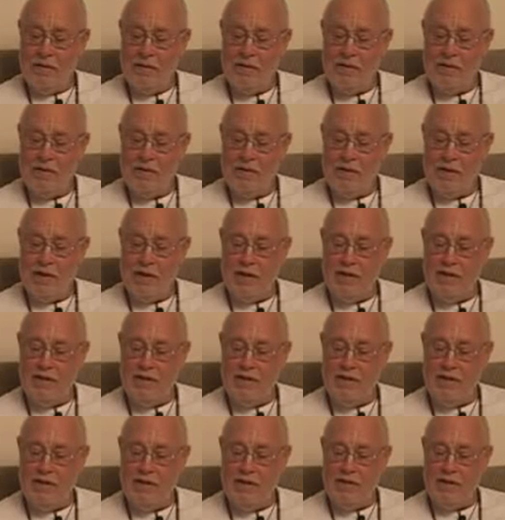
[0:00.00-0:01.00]
This is an
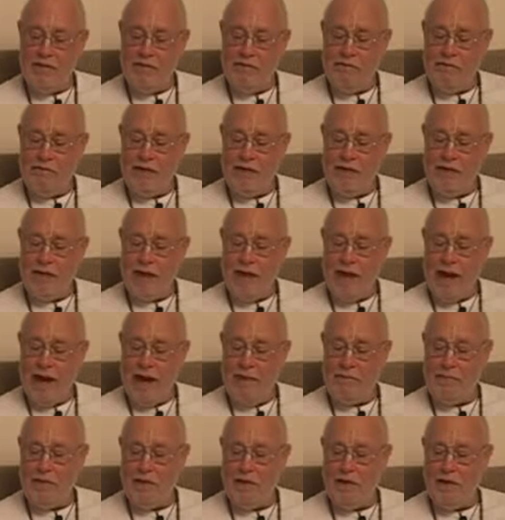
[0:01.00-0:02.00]
instance of feeling
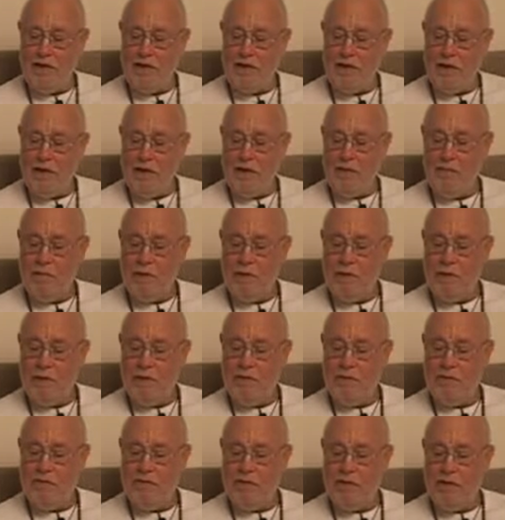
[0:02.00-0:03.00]
happiness
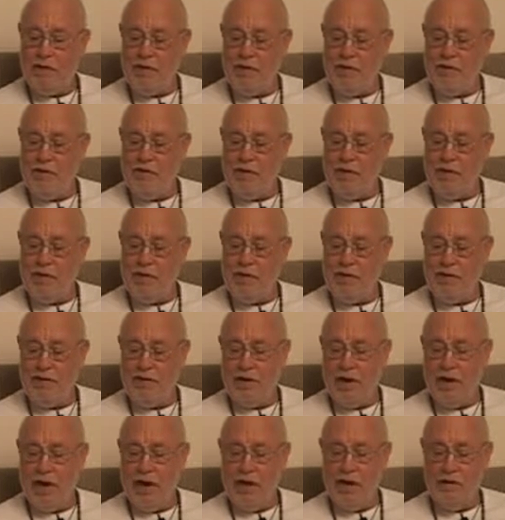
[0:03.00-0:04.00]
because of achieving a
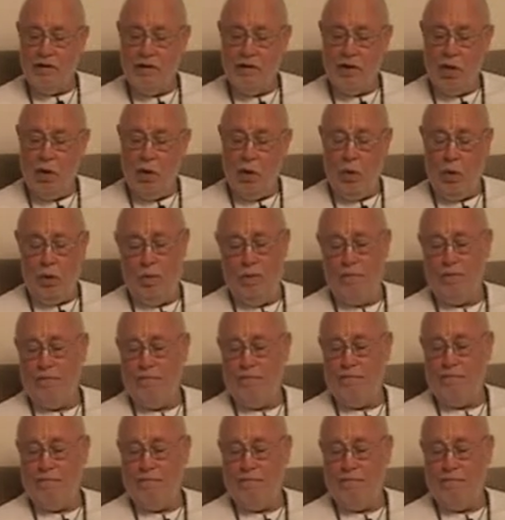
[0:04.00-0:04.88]
desired goal.